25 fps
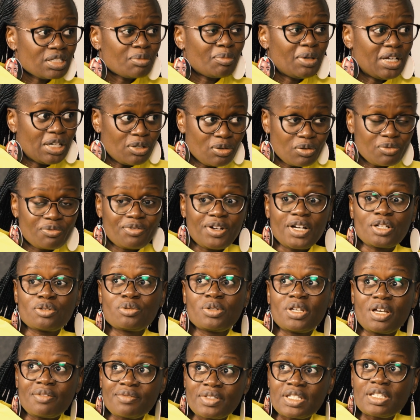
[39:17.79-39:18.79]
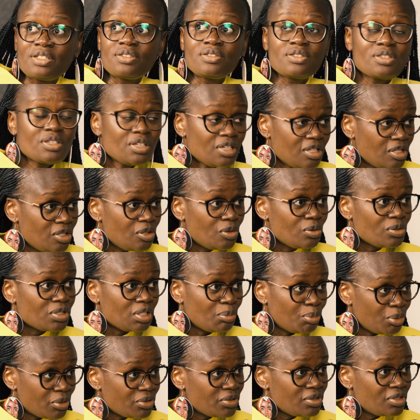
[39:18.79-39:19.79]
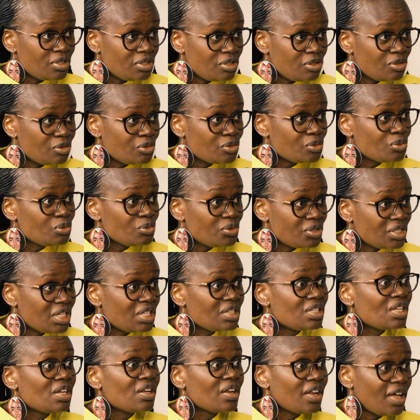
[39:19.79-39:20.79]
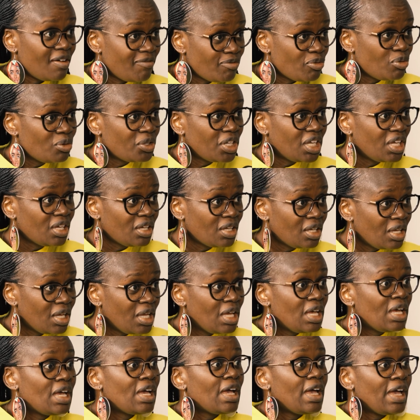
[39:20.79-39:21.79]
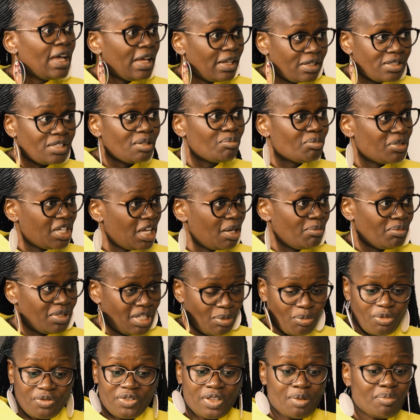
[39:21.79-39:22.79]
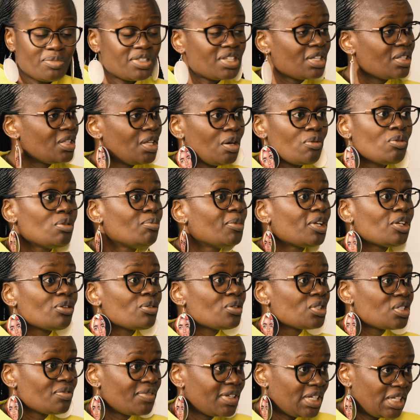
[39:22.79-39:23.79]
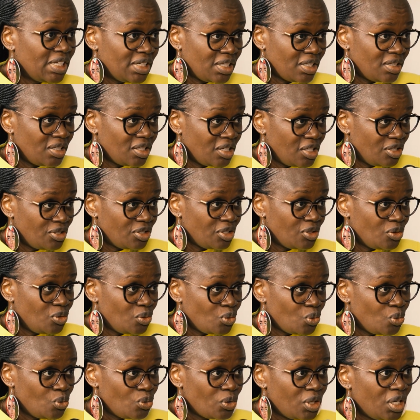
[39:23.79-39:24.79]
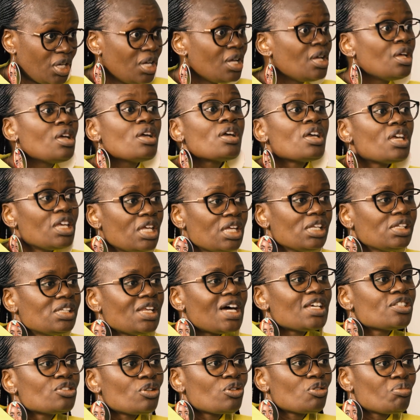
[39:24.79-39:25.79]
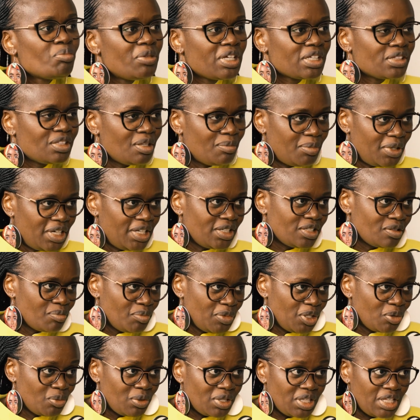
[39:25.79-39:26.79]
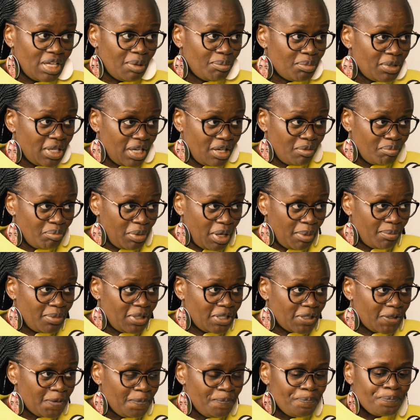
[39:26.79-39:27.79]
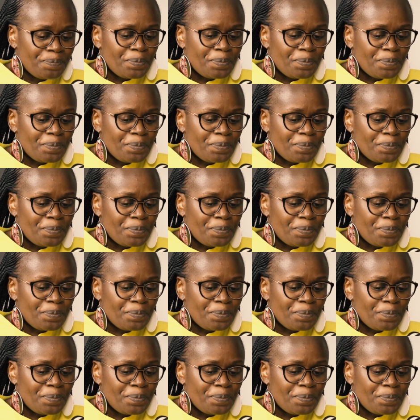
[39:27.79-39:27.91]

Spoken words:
As a matter of fact, we have seen CEOs upon CEOs who say they love cooking, and sometimes some of them say their women don't even enter the kitchen to cook. It does not make them less men when they appear in public.